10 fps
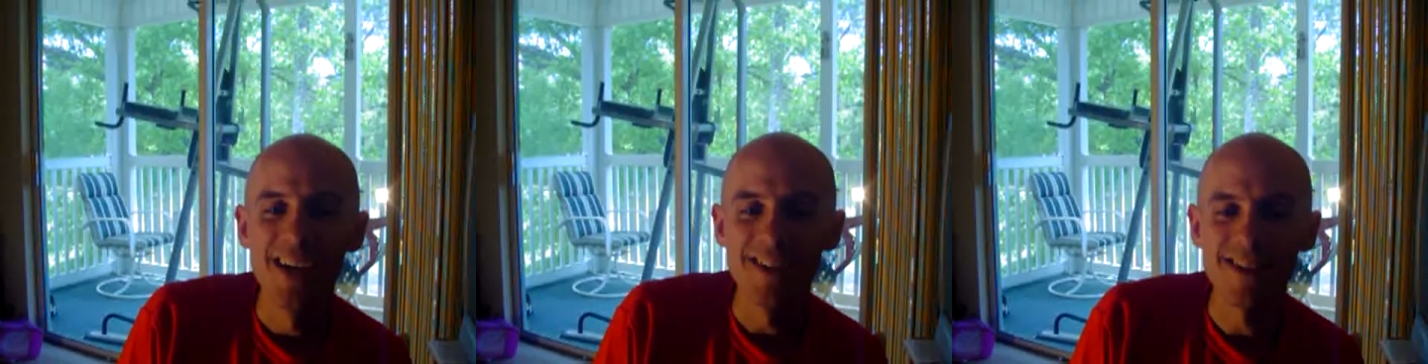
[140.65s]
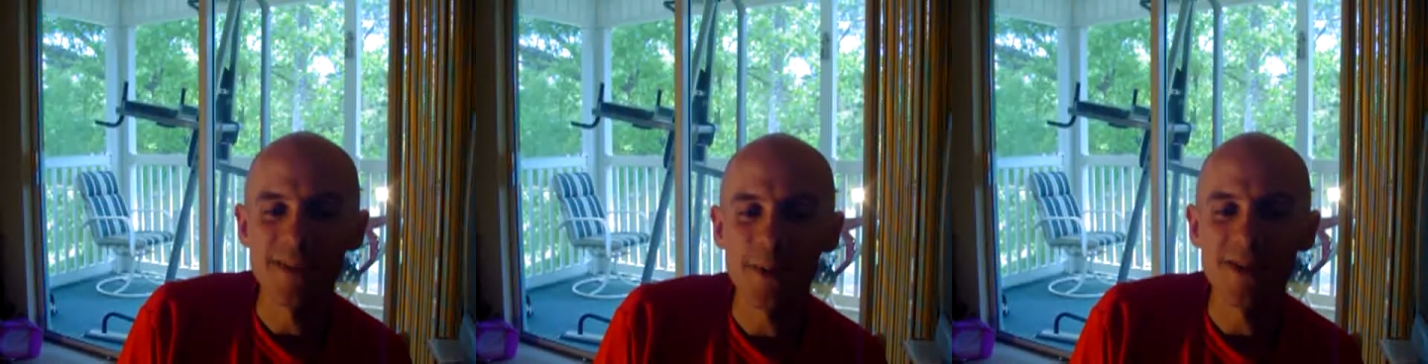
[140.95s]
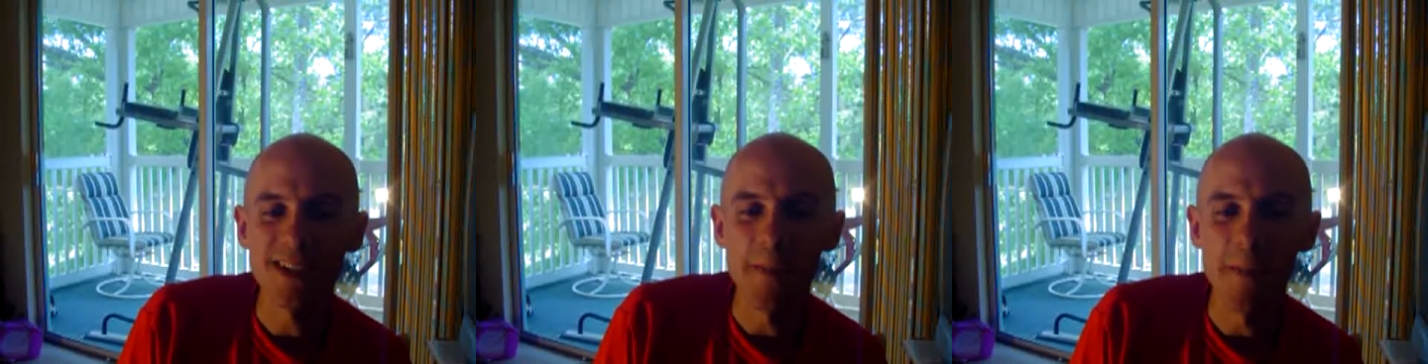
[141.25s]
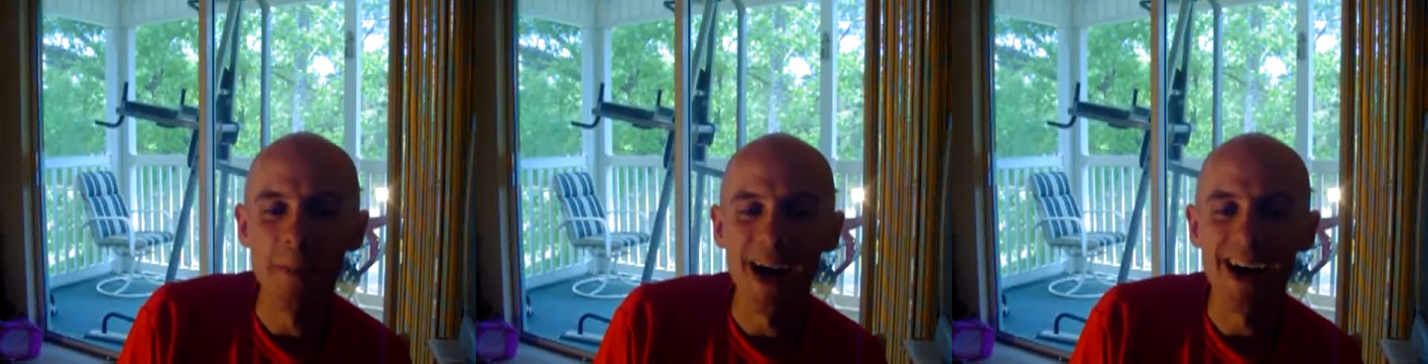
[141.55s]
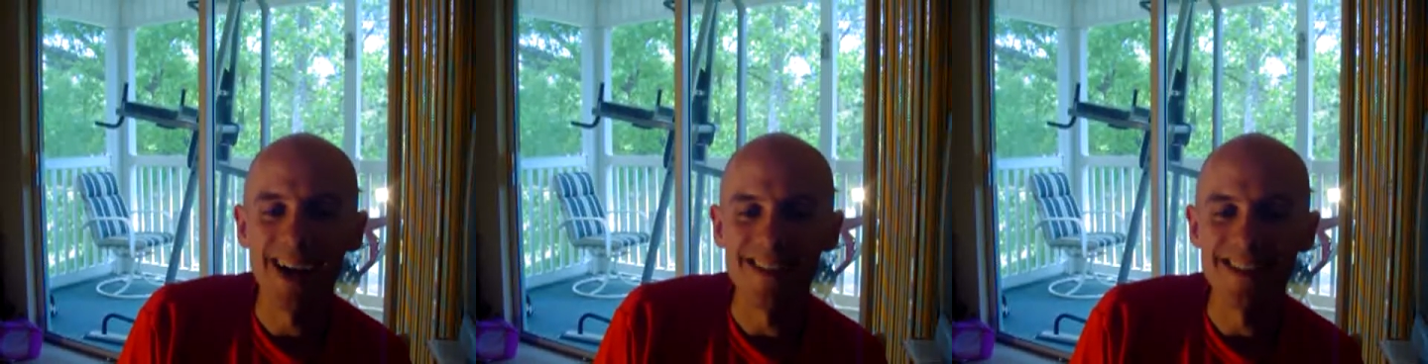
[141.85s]
you're supposed to
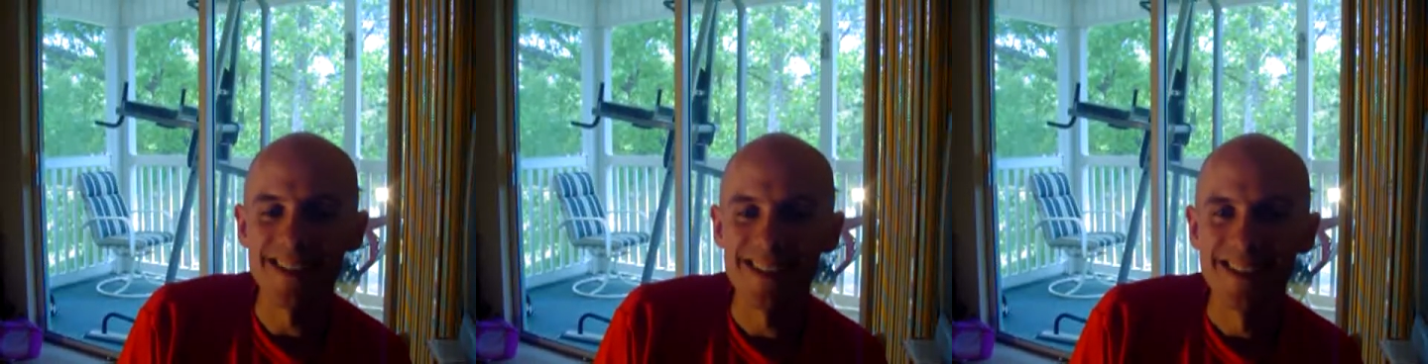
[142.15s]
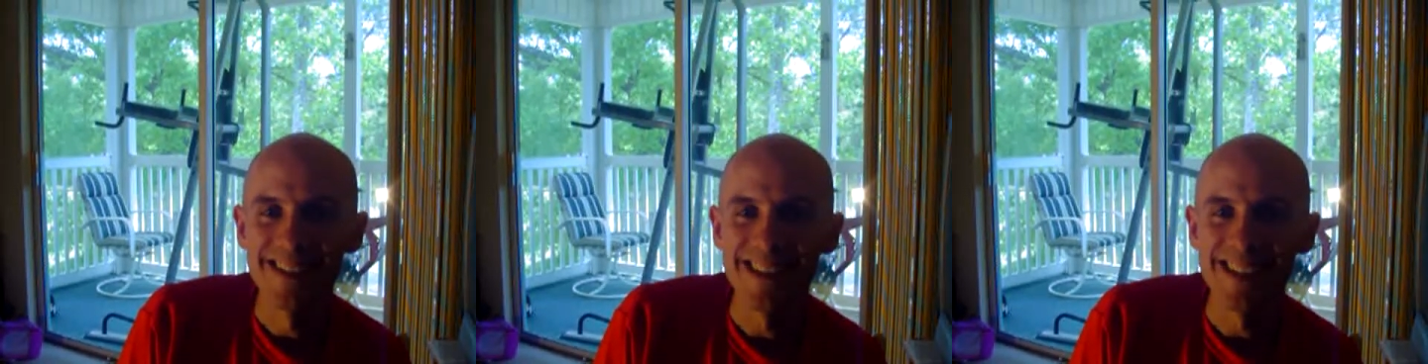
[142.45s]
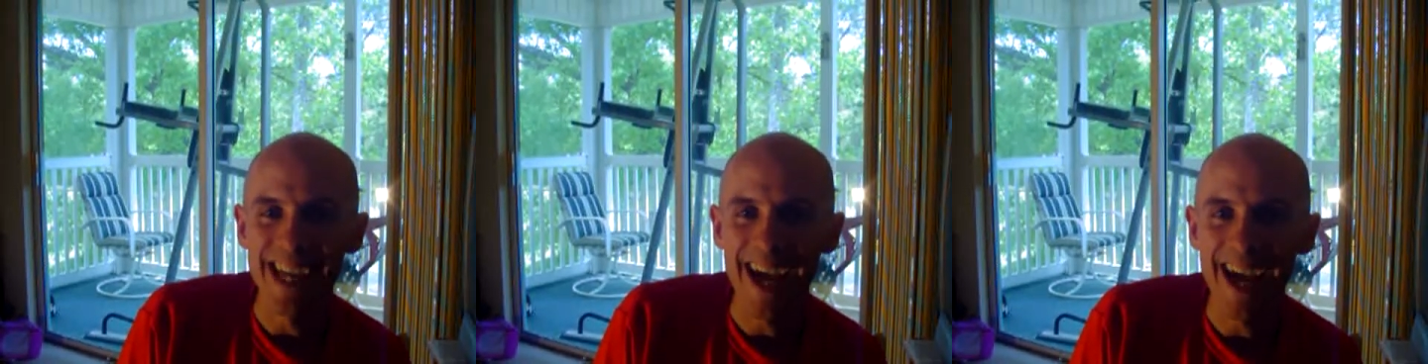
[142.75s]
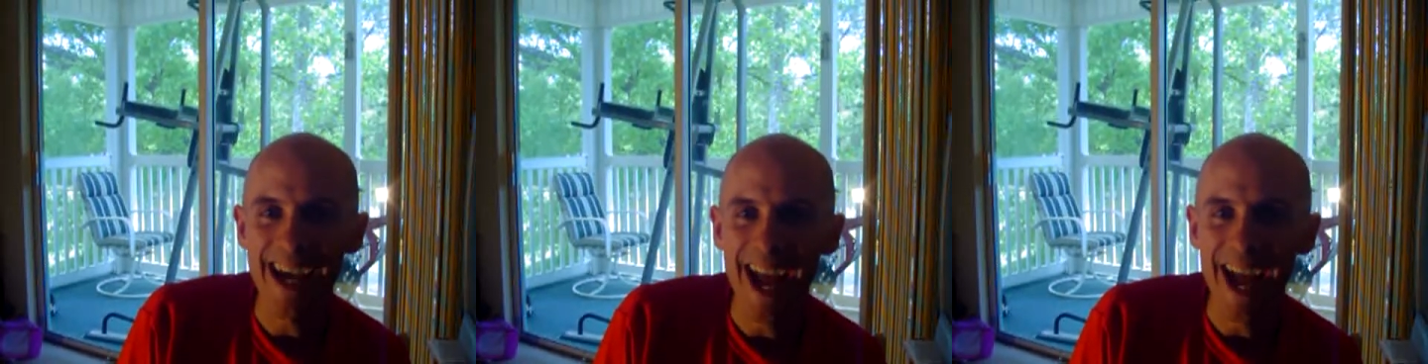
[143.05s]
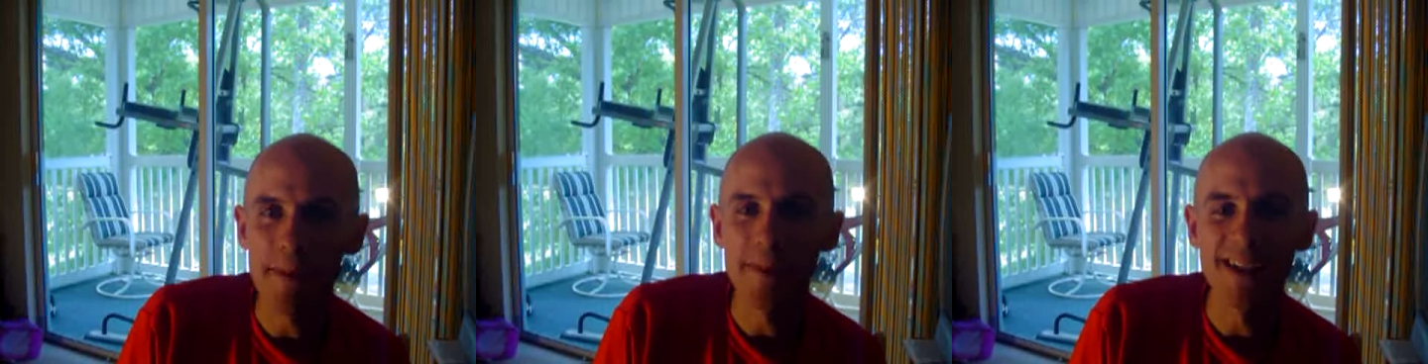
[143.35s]
combine the A
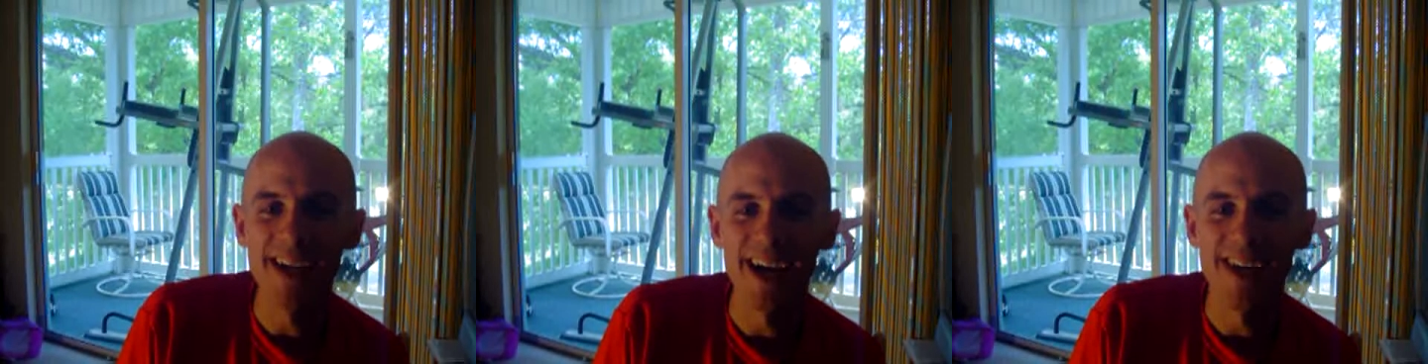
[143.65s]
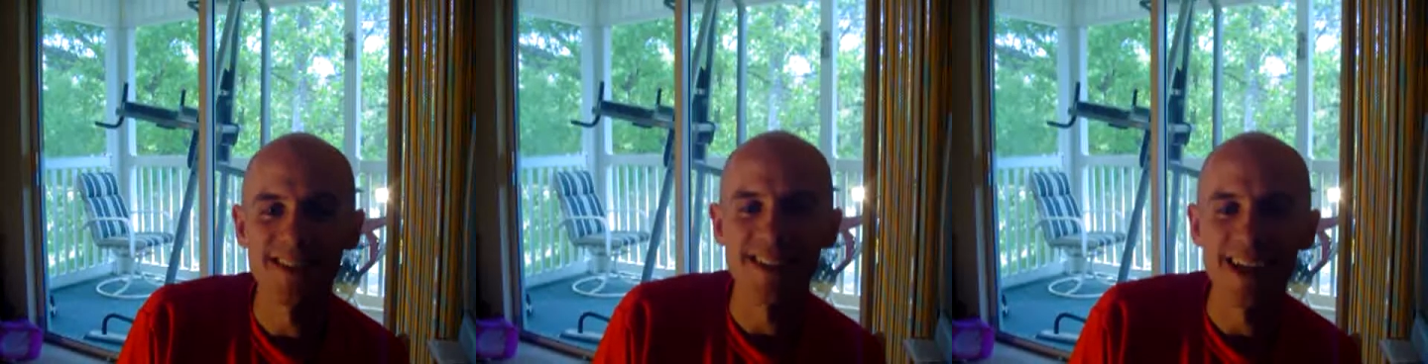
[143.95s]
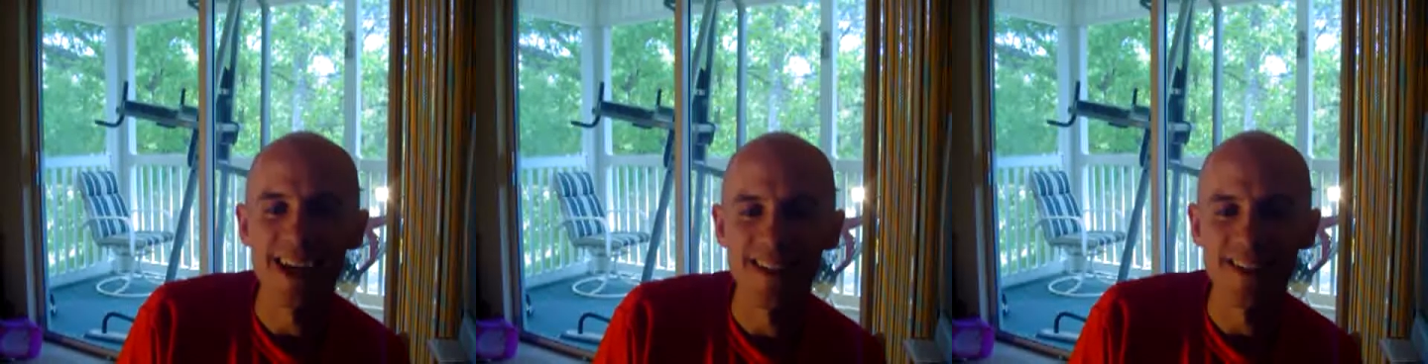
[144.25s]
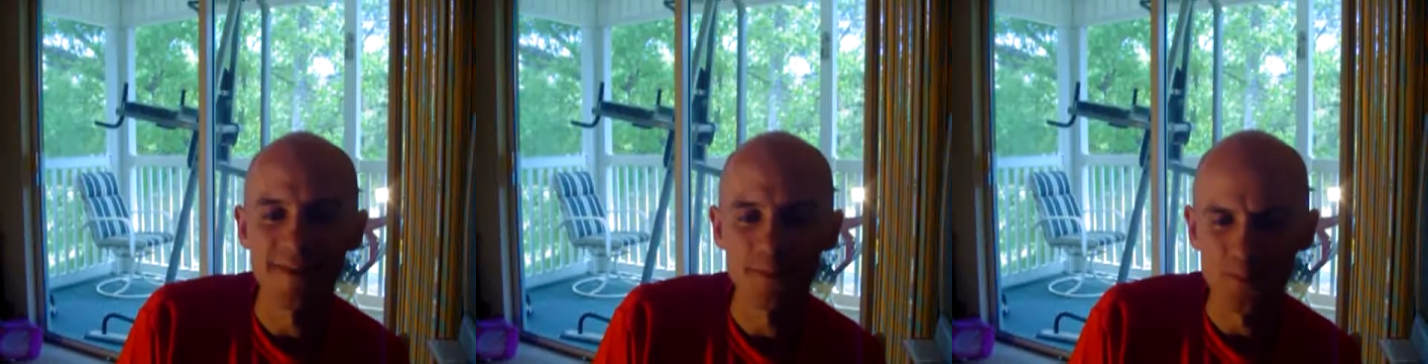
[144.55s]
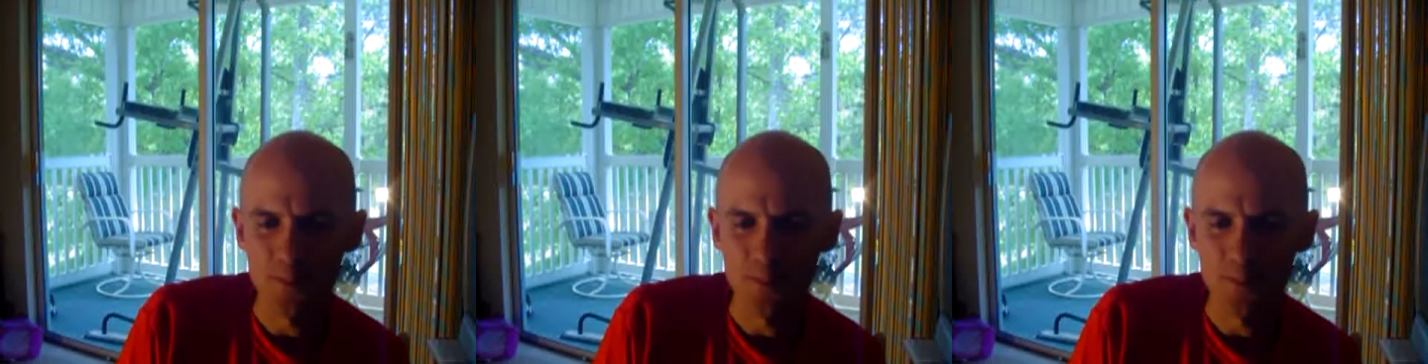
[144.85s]
and B diets together.